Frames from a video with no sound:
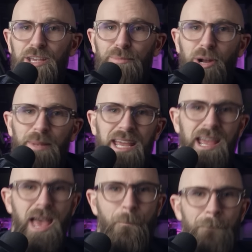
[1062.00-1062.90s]
You're
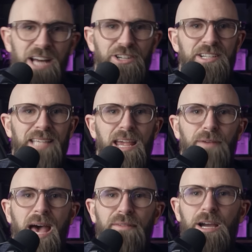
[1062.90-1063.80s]
probably much
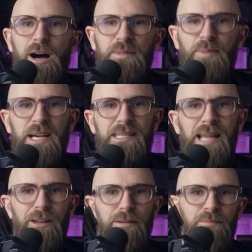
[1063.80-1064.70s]
safer having armed
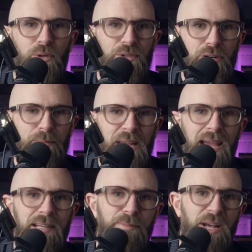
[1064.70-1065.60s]
personnel on board your
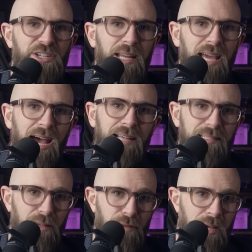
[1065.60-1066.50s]
plane, especially
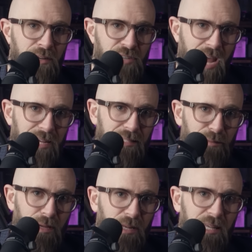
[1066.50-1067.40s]
as, if Jack is to
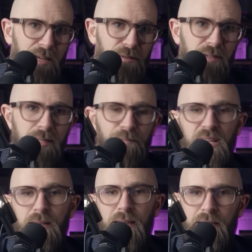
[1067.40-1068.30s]
be believed, if
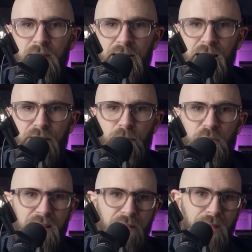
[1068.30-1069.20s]
something like 9/11
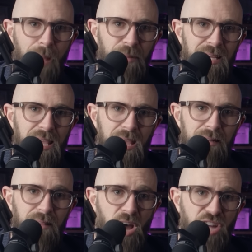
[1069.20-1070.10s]
were to ever happen again
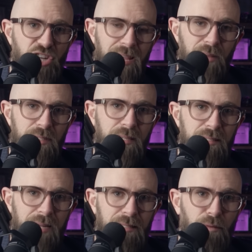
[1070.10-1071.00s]
and the hijacking was
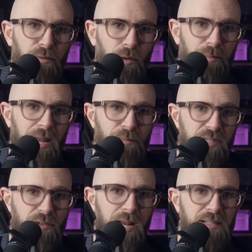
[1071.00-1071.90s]
detected before the plane
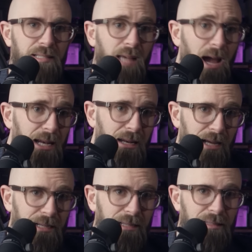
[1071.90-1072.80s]
was crashed, it's highly
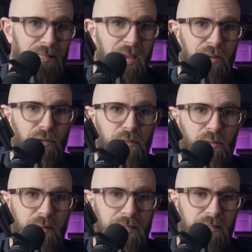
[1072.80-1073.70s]
likely that the aircraft
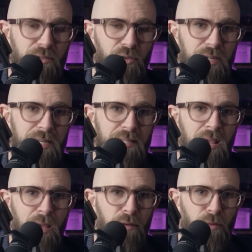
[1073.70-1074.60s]
would be destroyed
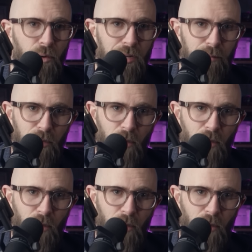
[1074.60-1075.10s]
before it could be